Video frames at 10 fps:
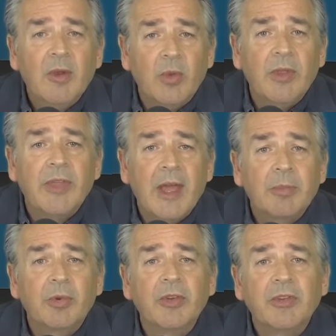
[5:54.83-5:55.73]
with
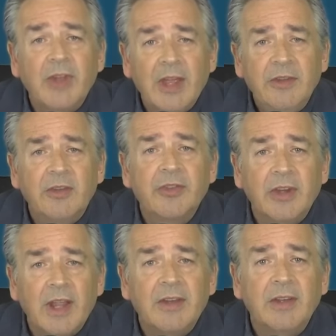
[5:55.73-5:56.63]
that precise
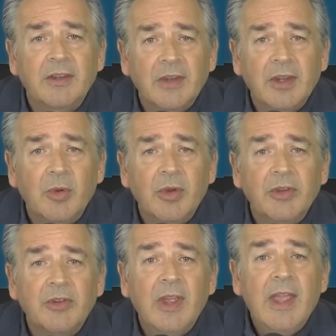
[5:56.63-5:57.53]
genetic
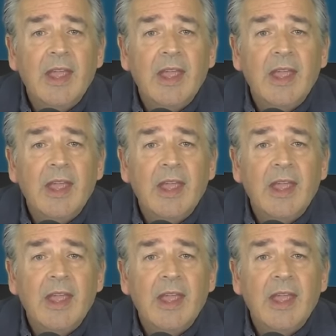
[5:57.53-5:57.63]
sequence